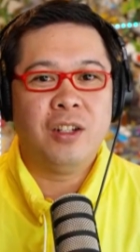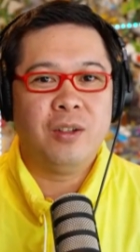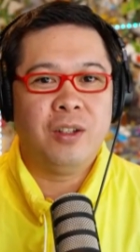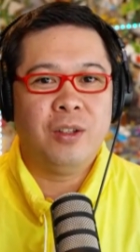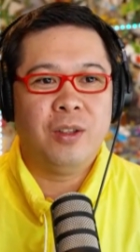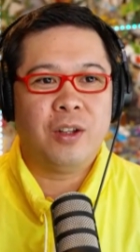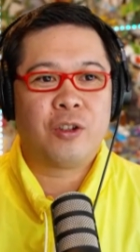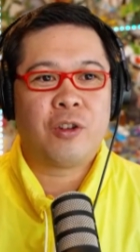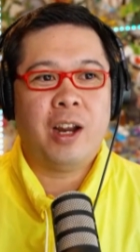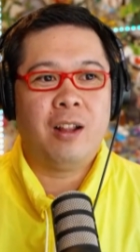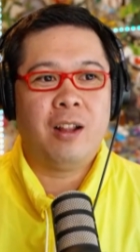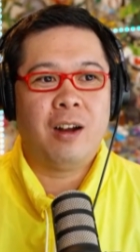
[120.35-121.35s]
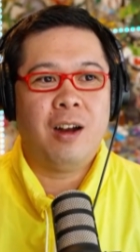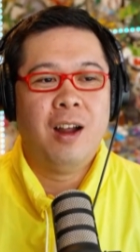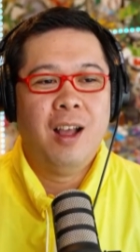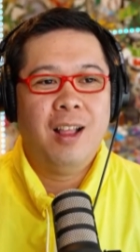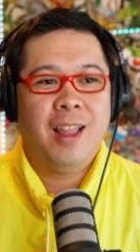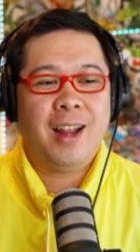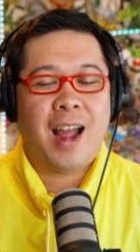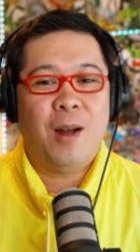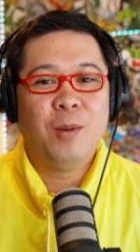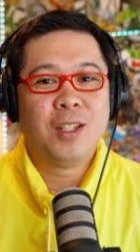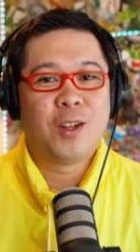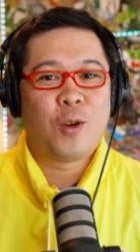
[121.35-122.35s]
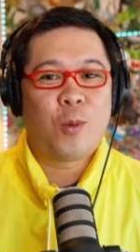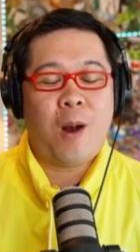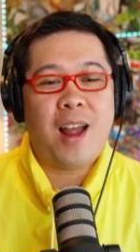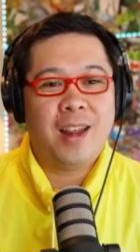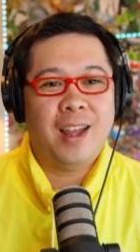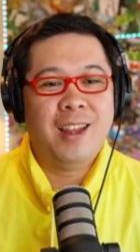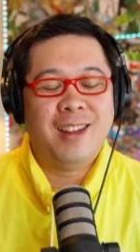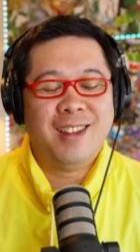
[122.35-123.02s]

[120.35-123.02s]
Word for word: to the trailer, like, I was crying.